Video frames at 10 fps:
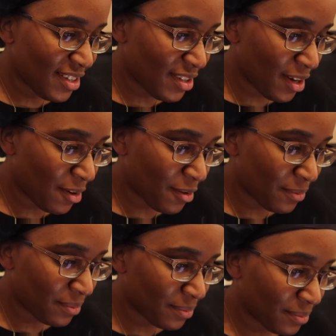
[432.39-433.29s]
So
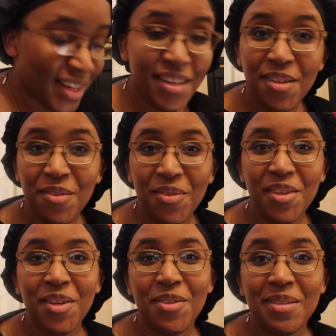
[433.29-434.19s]
thank you for
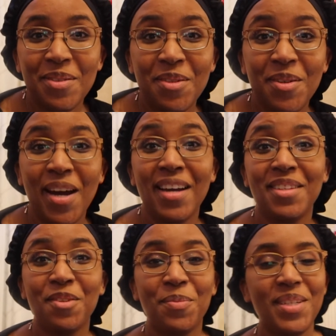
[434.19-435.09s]
those of you guys
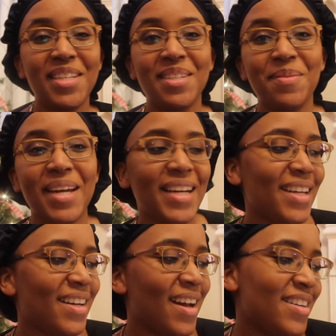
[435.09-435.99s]
who
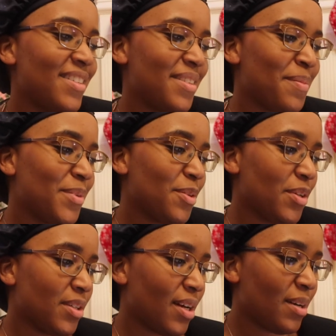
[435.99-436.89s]
participated. I just, I'm so
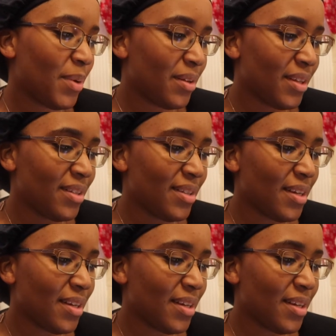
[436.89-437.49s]
excited about this.